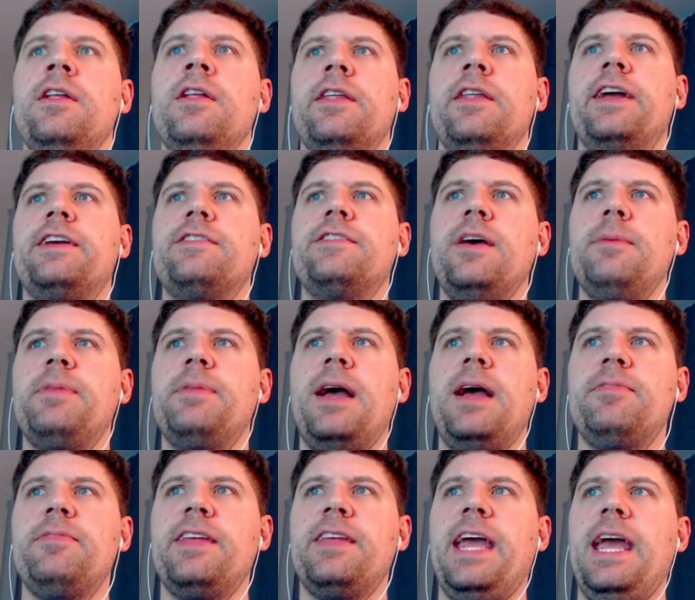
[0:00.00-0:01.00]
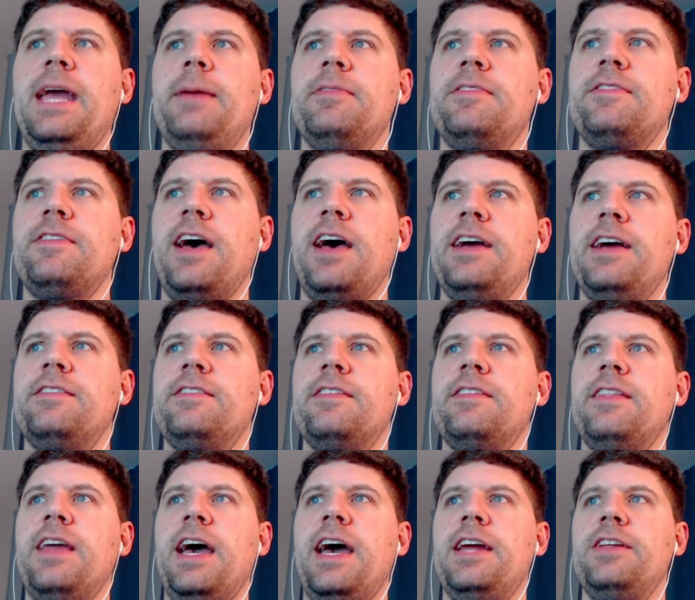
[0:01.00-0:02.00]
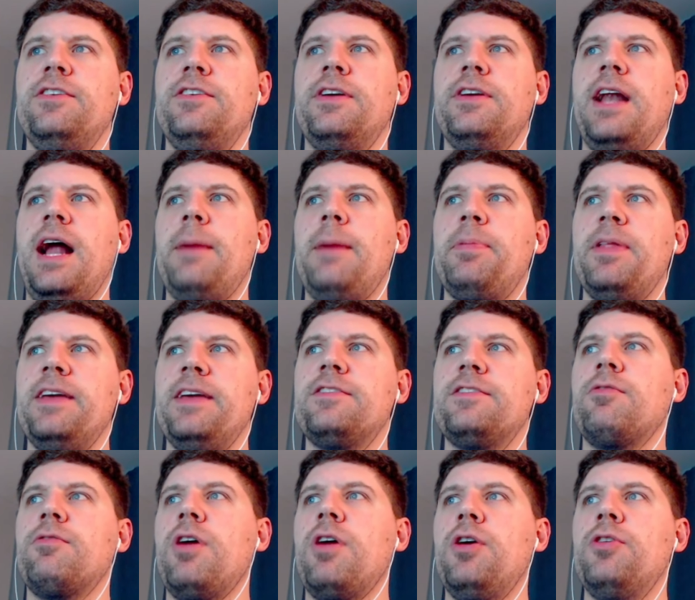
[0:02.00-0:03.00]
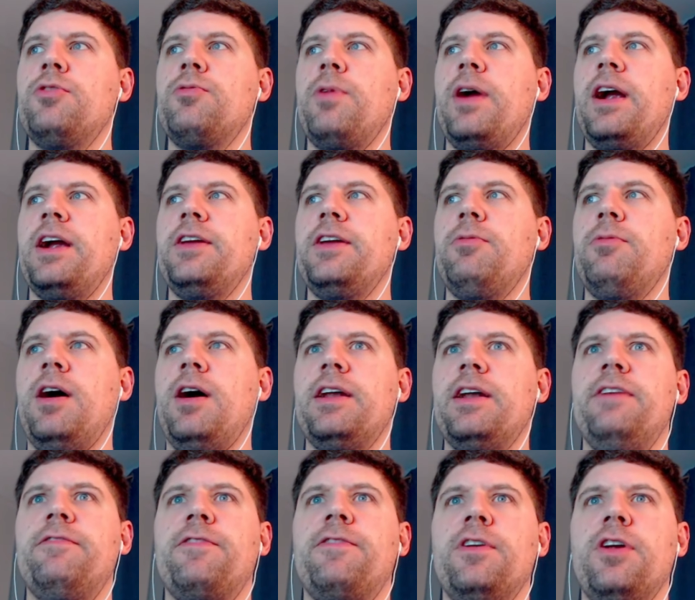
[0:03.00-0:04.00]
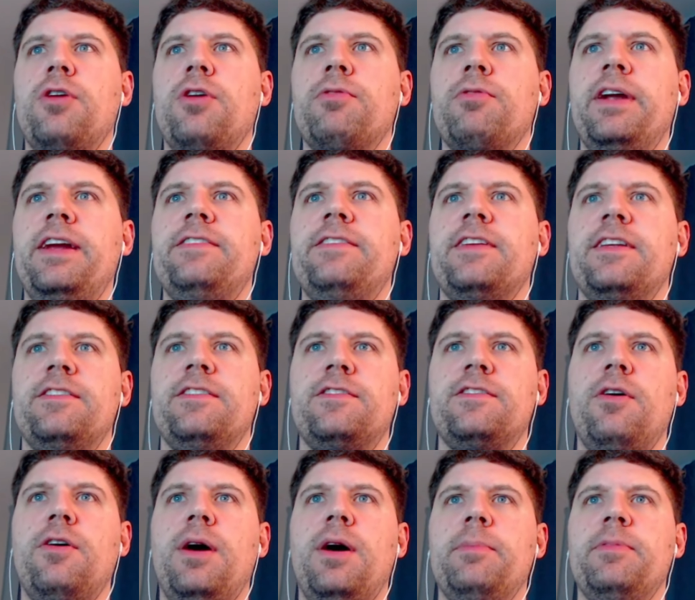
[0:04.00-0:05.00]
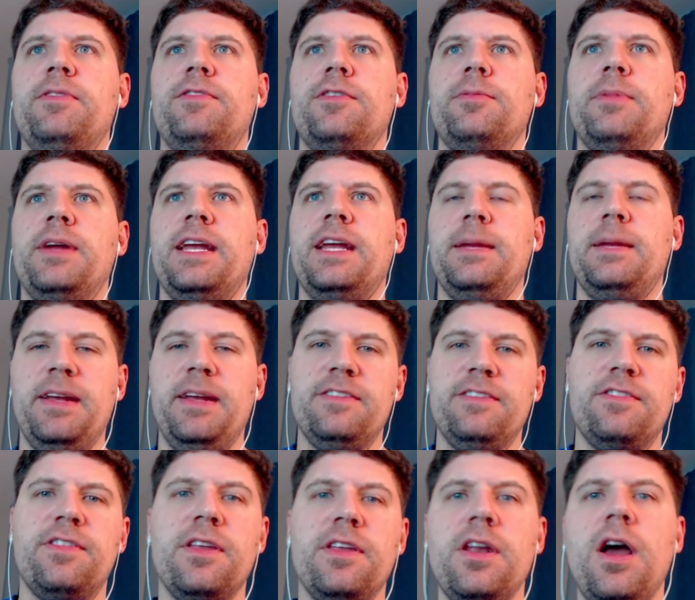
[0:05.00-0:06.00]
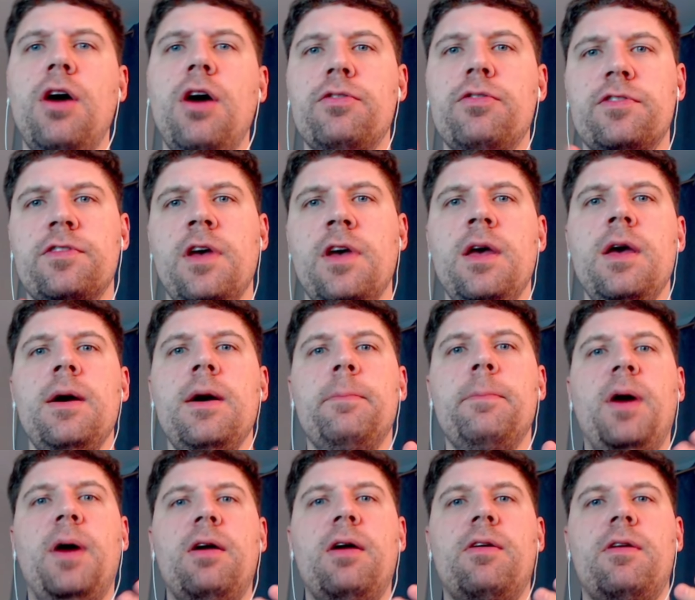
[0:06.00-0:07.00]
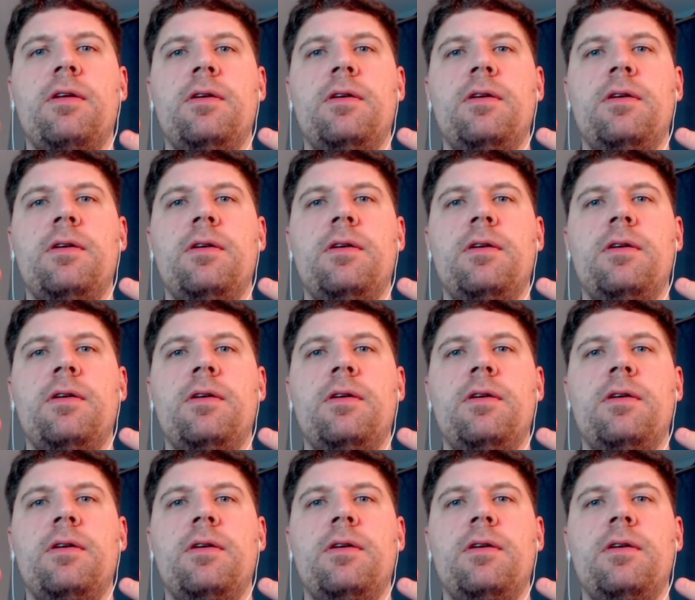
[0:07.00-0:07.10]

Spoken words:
Like sometimes the game decides that you cannot place a road where you want it for no reason. So I'm assuming he means the nodes. But